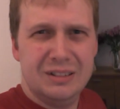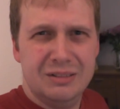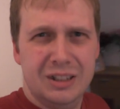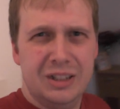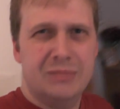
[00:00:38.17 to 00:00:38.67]

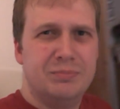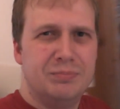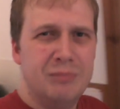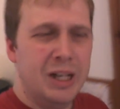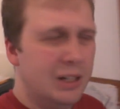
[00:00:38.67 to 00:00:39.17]
I'm gonna
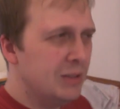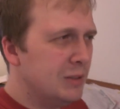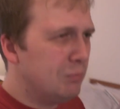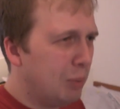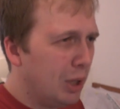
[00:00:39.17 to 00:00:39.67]

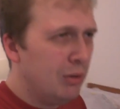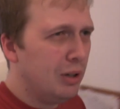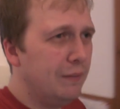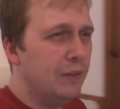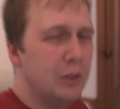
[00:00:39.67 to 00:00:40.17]
explode.
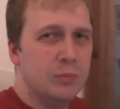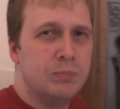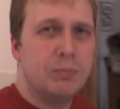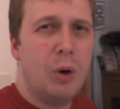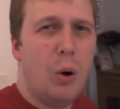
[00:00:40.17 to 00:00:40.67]
I feel
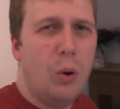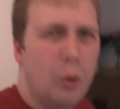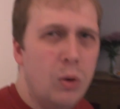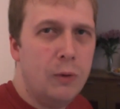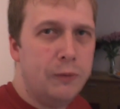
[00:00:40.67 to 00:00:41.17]

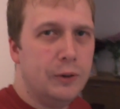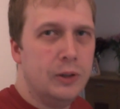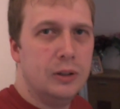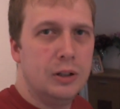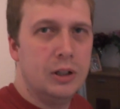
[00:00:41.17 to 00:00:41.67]

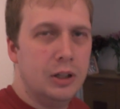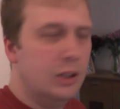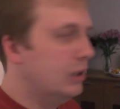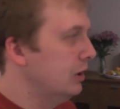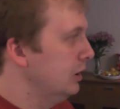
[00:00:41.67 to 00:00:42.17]
awful.
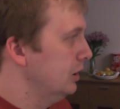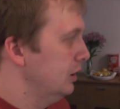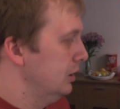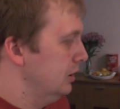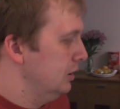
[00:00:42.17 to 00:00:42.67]

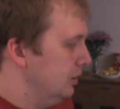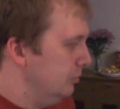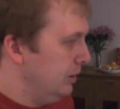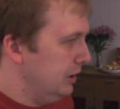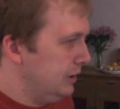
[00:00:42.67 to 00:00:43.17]

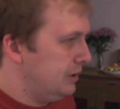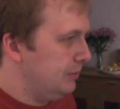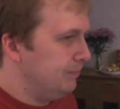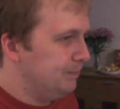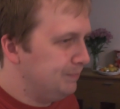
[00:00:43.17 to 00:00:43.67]

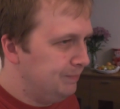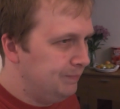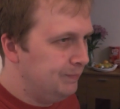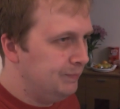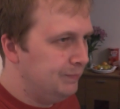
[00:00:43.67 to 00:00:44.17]
But
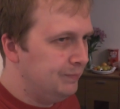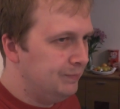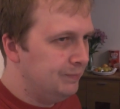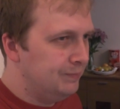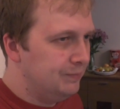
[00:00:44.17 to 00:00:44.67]

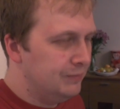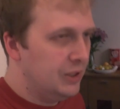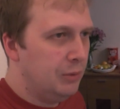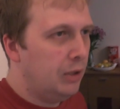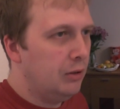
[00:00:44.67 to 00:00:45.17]

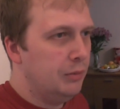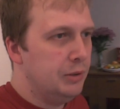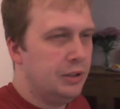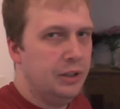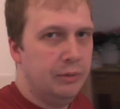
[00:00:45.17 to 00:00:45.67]
tomorrow I'm
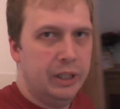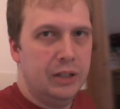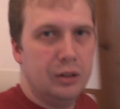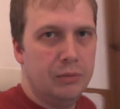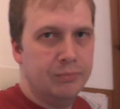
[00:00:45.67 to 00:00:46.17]
just gonna
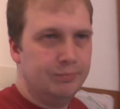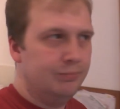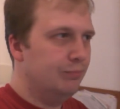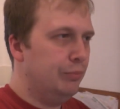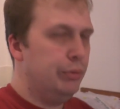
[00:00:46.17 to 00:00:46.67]
eat
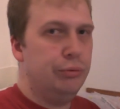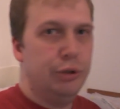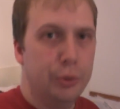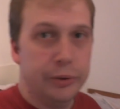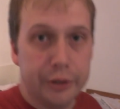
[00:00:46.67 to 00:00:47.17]

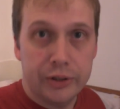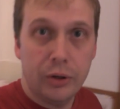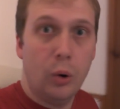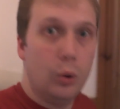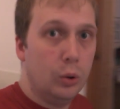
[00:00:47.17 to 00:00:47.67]

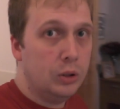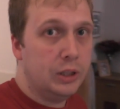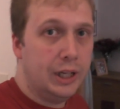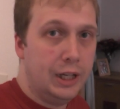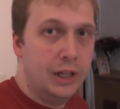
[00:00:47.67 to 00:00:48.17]
prunes all
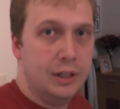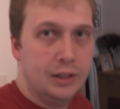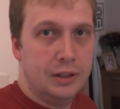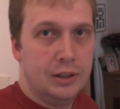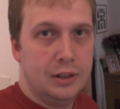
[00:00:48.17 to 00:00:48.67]
day.
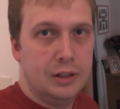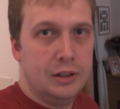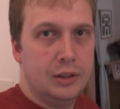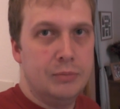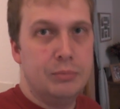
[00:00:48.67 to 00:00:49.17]

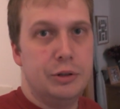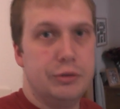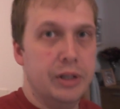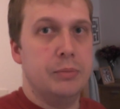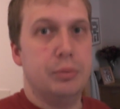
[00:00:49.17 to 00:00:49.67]

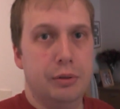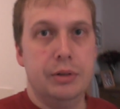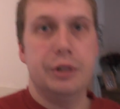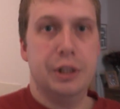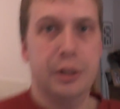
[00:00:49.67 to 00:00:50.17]
Drink
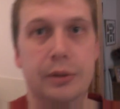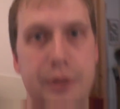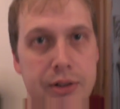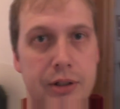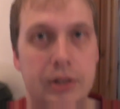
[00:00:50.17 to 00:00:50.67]
prune
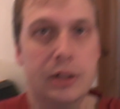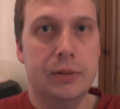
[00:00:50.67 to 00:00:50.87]
juice.